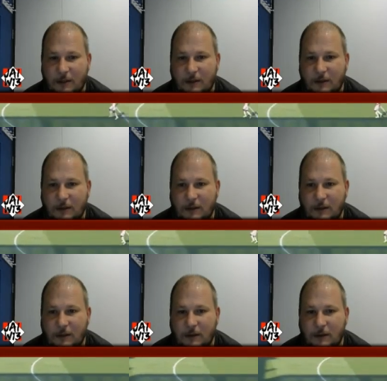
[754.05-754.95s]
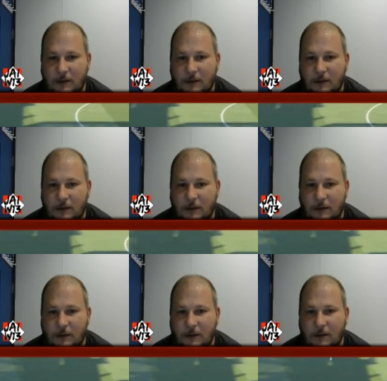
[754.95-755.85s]

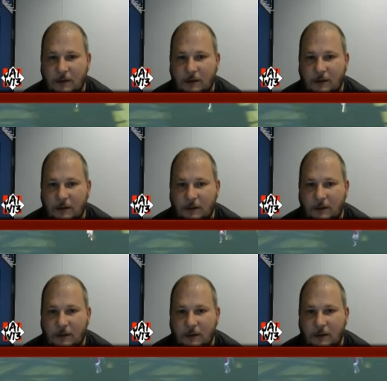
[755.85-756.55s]
(no one is talking)